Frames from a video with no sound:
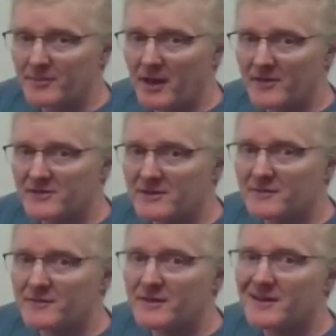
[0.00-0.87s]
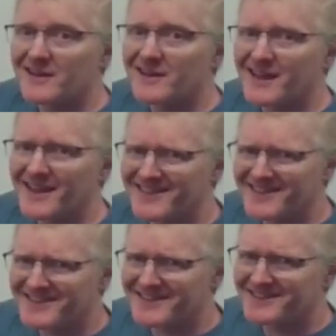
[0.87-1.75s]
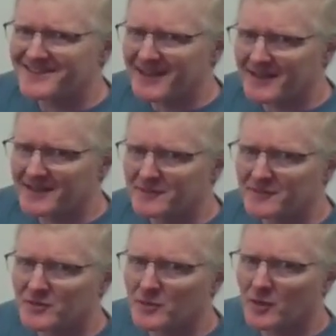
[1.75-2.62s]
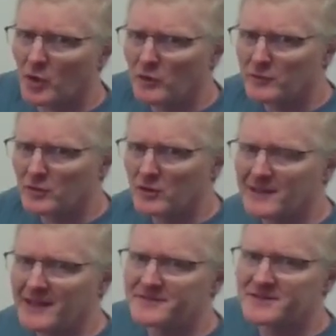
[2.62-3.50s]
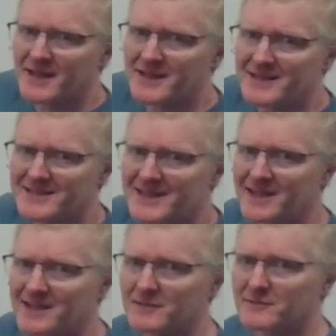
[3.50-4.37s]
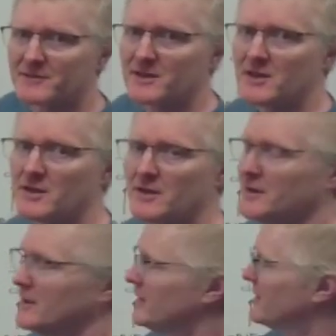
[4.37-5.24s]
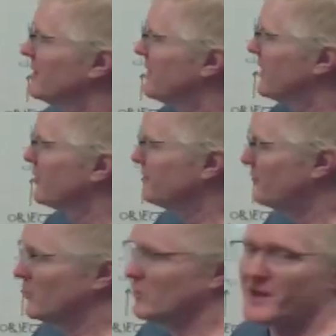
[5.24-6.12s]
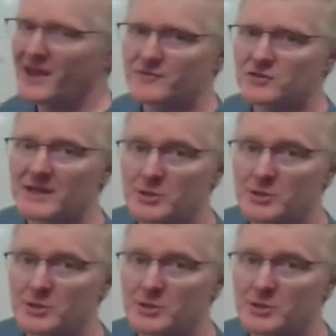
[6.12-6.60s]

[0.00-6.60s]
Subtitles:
a positive and this is negative. So the overall left side is negative. Therefore, we have to